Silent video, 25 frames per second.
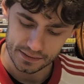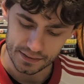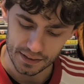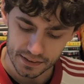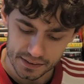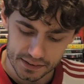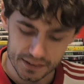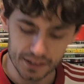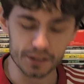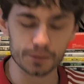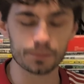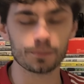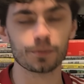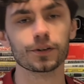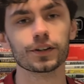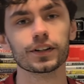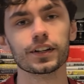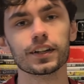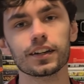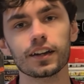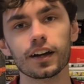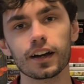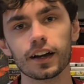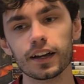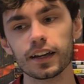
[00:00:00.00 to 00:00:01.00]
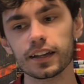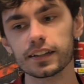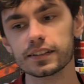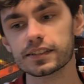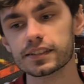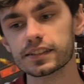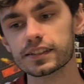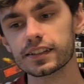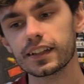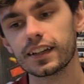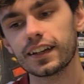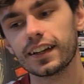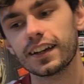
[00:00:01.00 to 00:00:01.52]
Disc is pretty
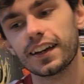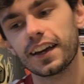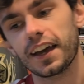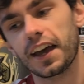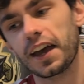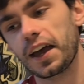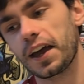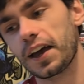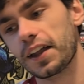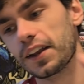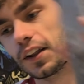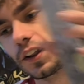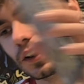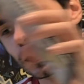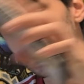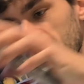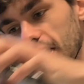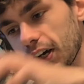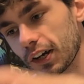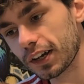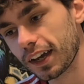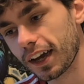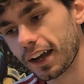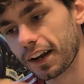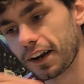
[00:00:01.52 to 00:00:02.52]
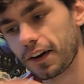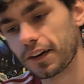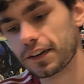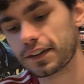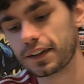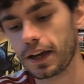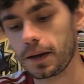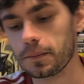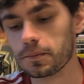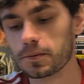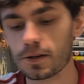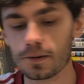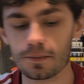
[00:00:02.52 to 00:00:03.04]
nice. And look at our
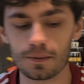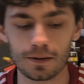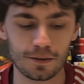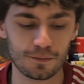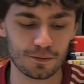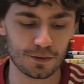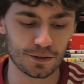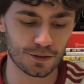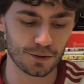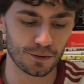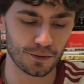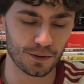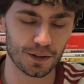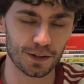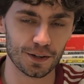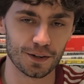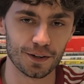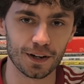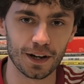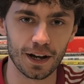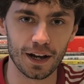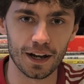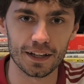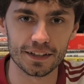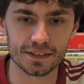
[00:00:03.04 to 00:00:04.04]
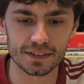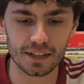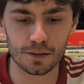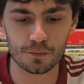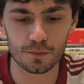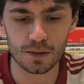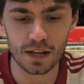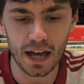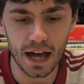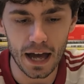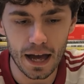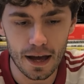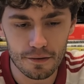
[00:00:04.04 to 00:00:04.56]
GameCube inventory here, guys. And
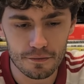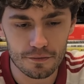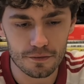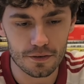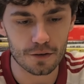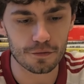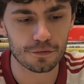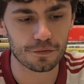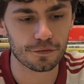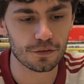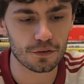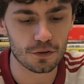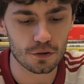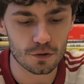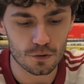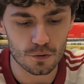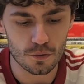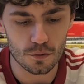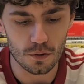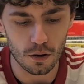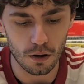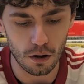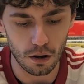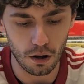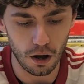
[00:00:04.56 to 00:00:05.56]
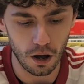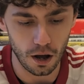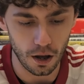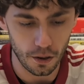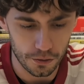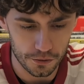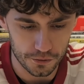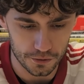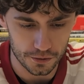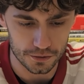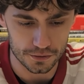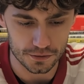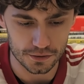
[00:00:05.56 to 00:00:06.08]
we have a few
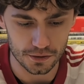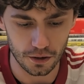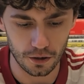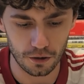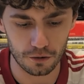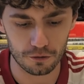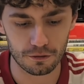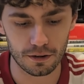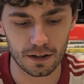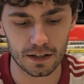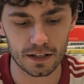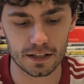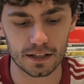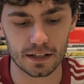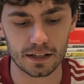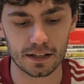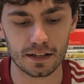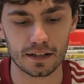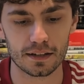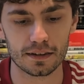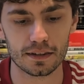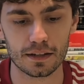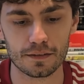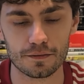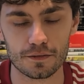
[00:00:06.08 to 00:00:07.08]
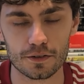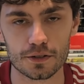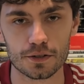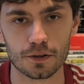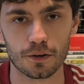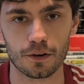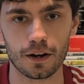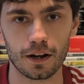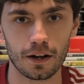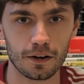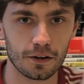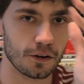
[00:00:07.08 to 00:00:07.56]
others already in the inventory.